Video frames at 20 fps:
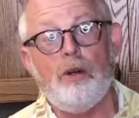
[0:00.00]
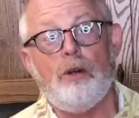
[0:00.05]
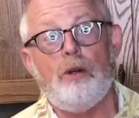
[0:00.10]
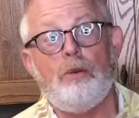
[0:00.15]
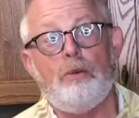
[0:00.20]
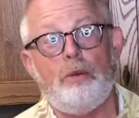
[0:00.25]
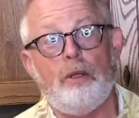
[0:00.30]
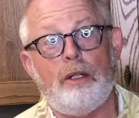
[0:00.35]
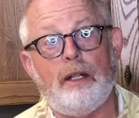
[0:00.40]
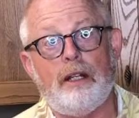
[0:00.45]

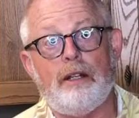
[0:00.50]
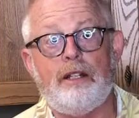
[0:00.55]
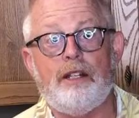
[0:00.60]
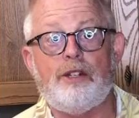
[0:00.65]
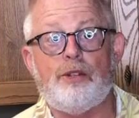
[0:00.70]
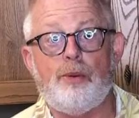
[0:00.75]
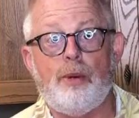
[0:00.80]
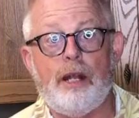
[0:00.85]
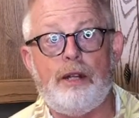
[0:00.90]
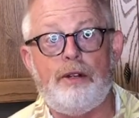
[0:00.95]
We'll let
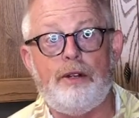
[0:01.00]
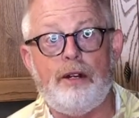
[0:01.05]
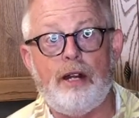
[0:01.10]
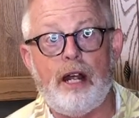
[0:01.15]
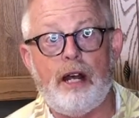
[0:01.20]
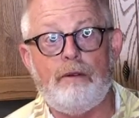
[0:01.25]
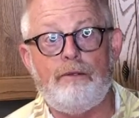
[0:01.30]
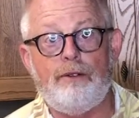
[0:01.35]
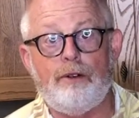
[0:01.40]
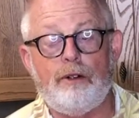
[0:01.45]
this render
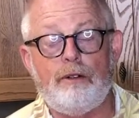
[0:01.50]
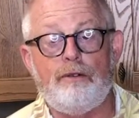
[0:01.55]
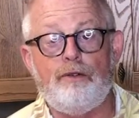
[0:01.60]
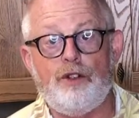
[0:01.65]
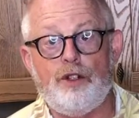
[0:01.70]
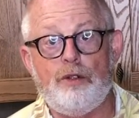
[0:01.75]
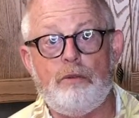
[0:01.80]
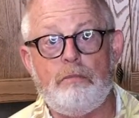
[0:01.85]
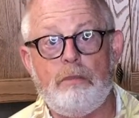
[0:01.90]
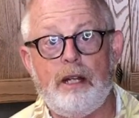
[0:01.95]
now for a
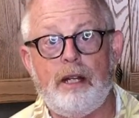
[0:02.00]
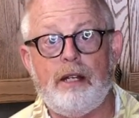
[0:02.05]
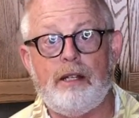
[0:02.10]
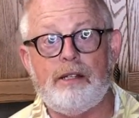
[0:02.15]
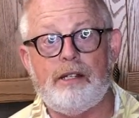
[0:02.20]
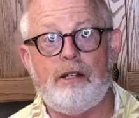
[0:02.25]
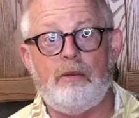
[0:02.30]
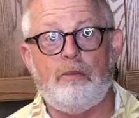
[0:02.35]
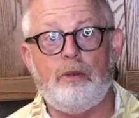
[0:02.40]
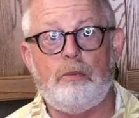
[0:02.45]
few
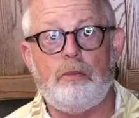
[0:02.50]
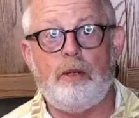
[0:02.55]
minutes and we'll be